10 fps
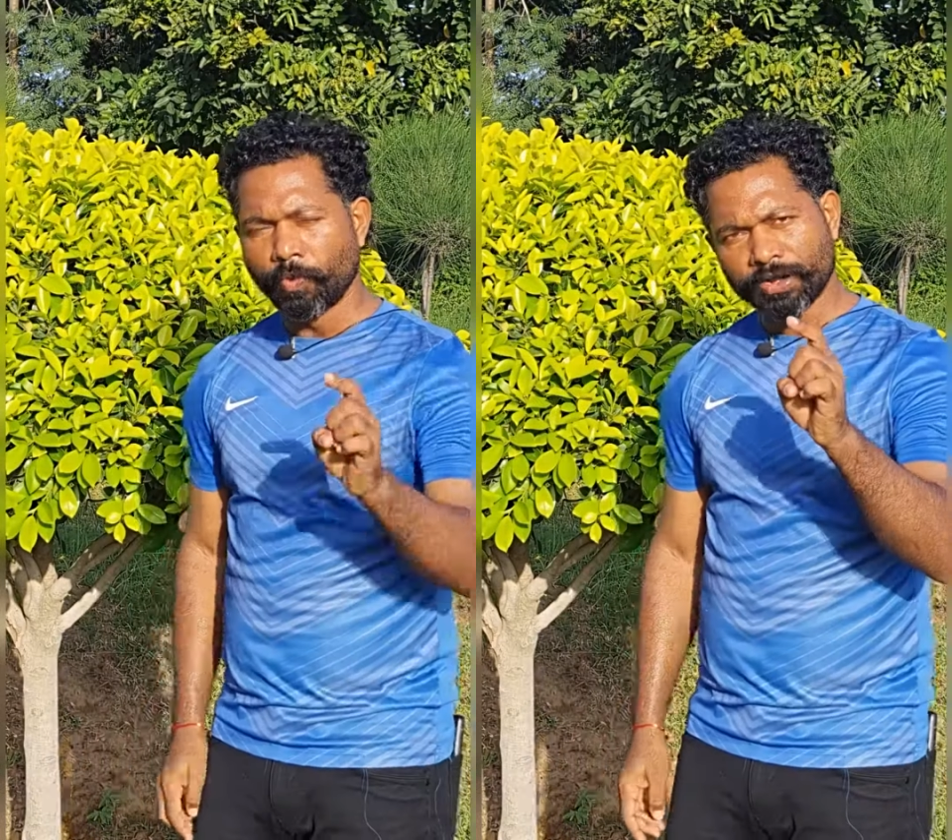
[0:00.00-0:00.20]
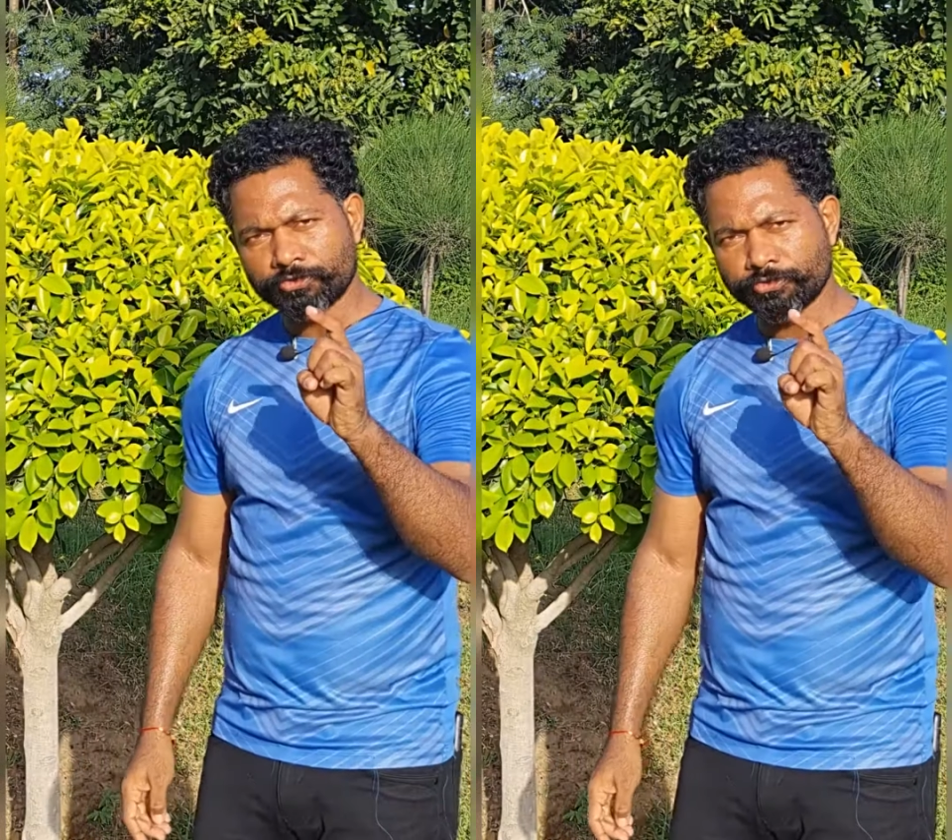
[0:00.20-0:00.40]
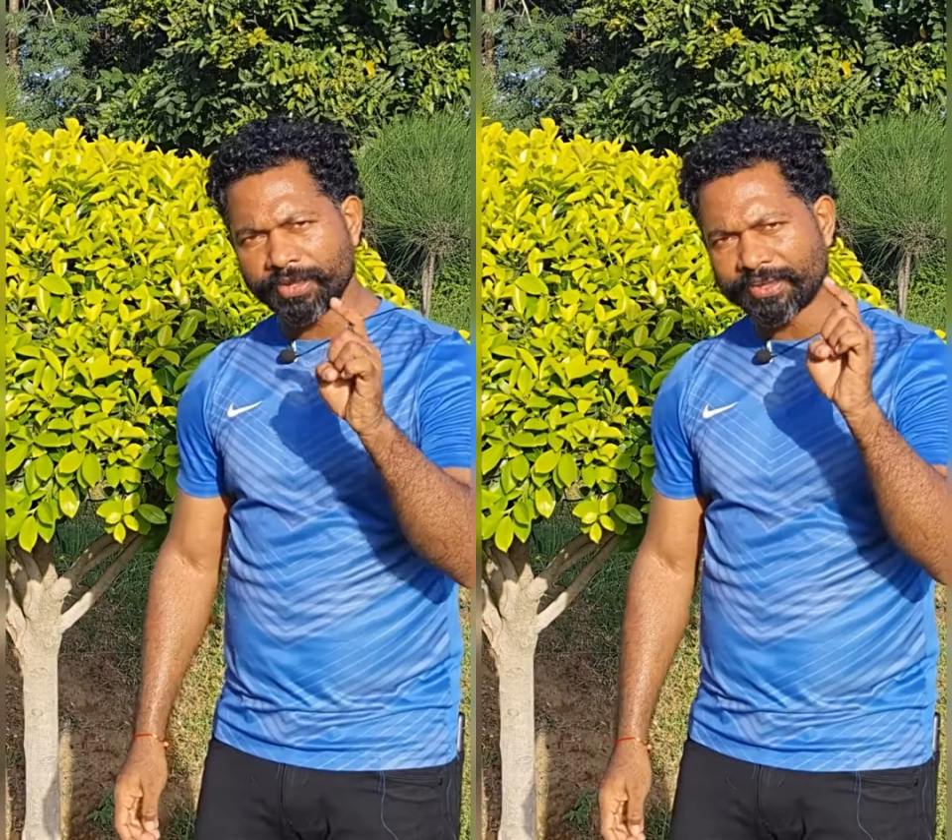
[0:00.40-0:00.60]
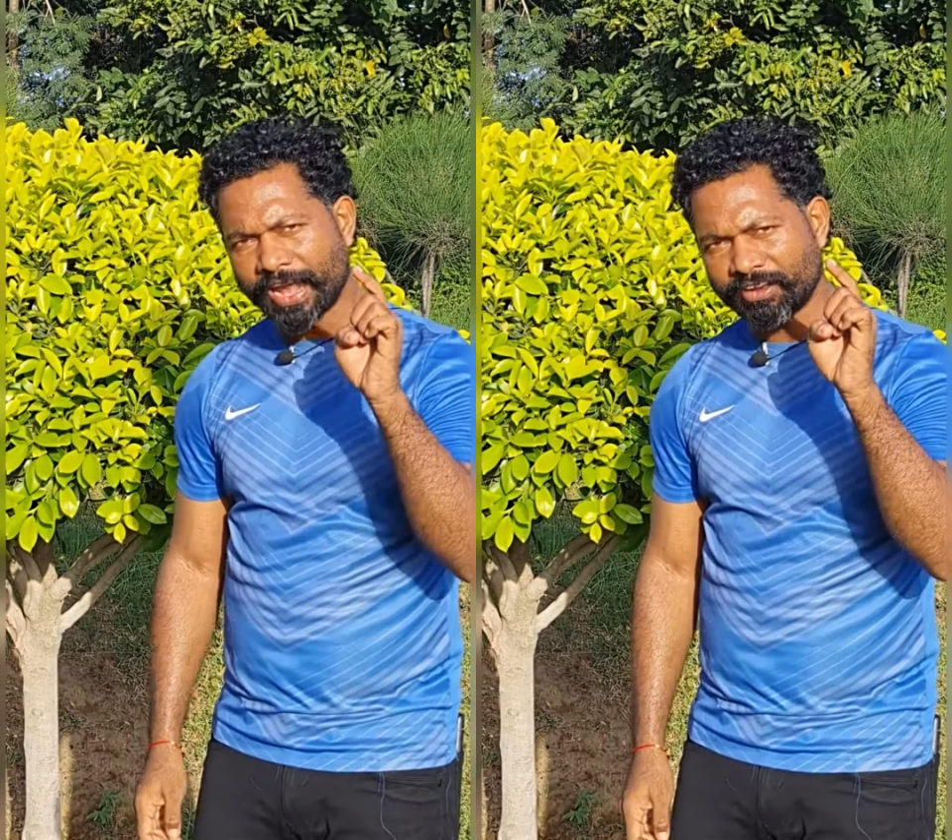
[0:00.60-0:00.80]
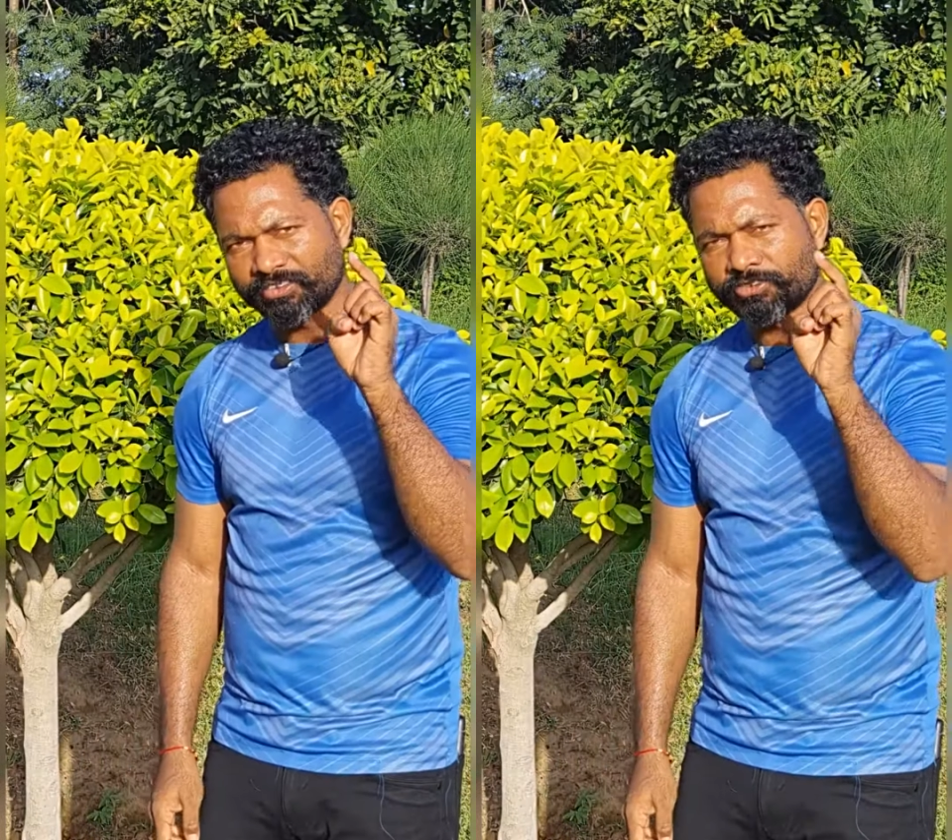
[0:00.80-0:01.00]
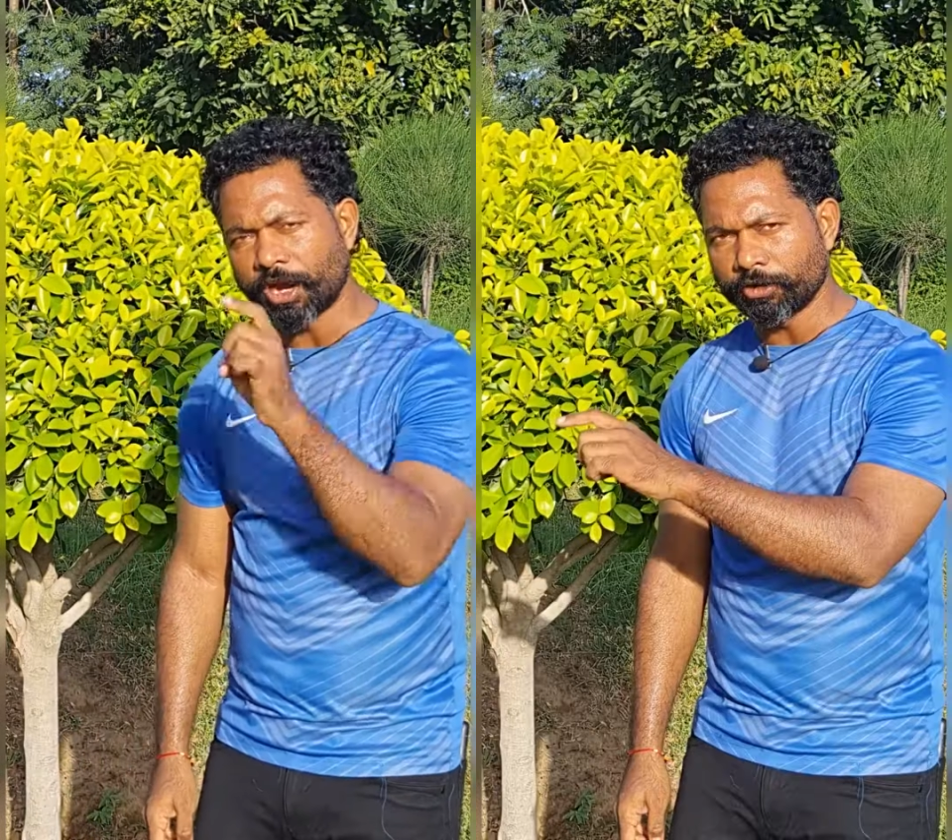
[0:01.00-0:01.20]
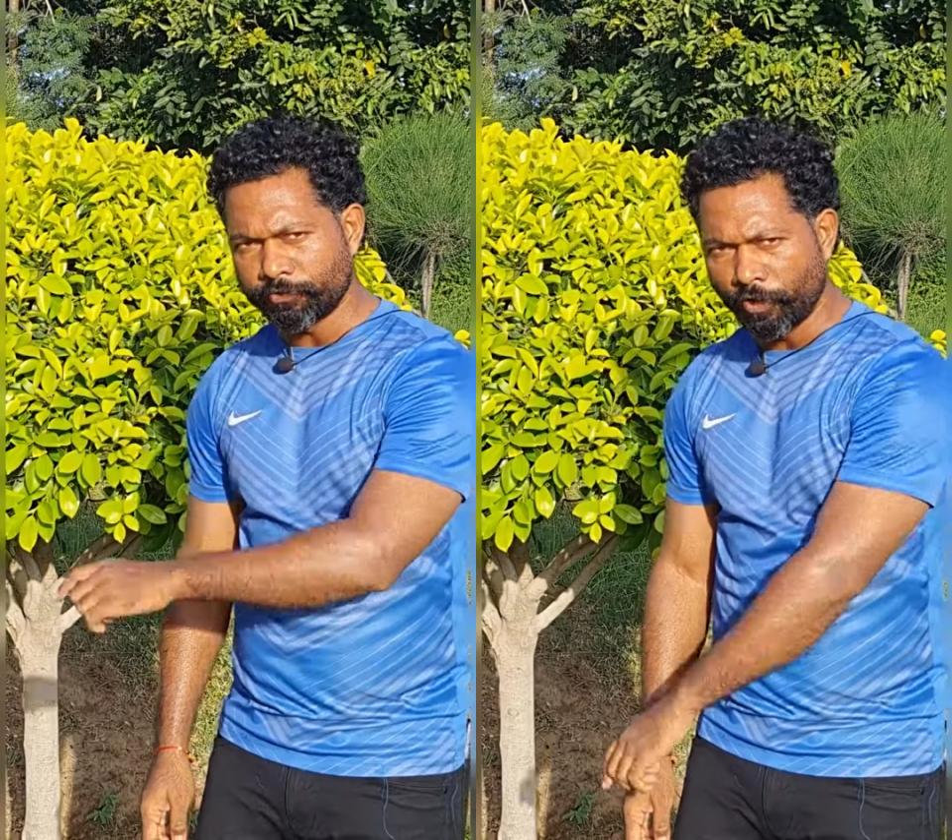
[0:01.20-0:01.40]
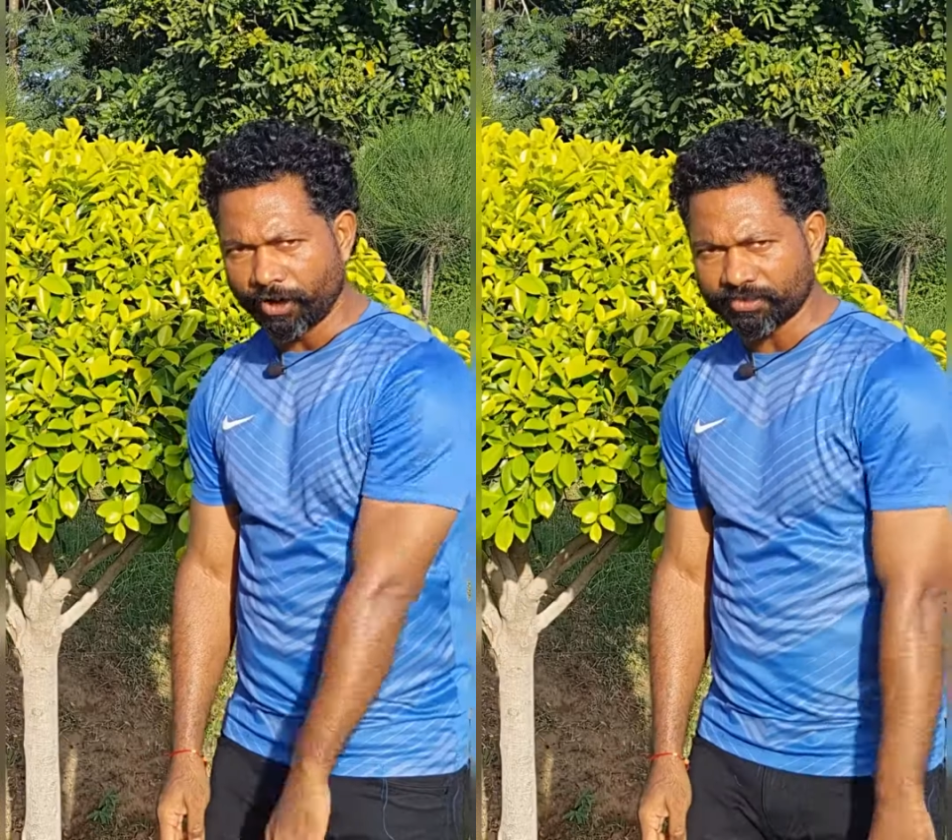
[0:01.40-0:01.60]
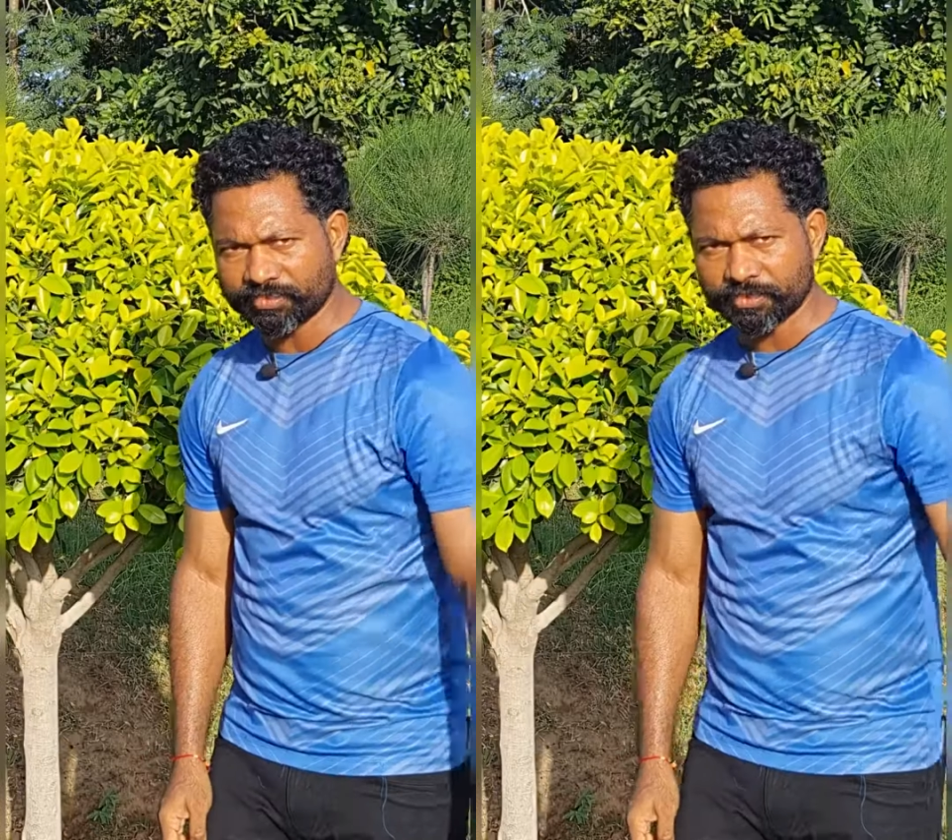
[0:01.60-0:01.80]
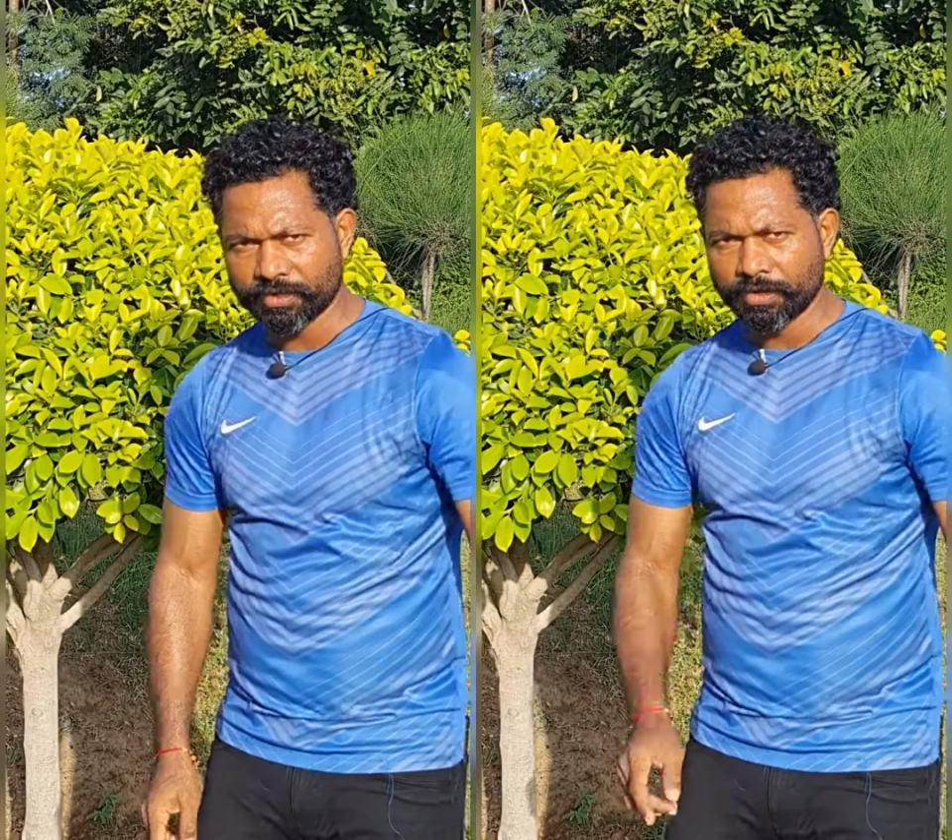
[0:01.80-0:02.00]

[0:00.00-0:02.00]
one tree can start a forest,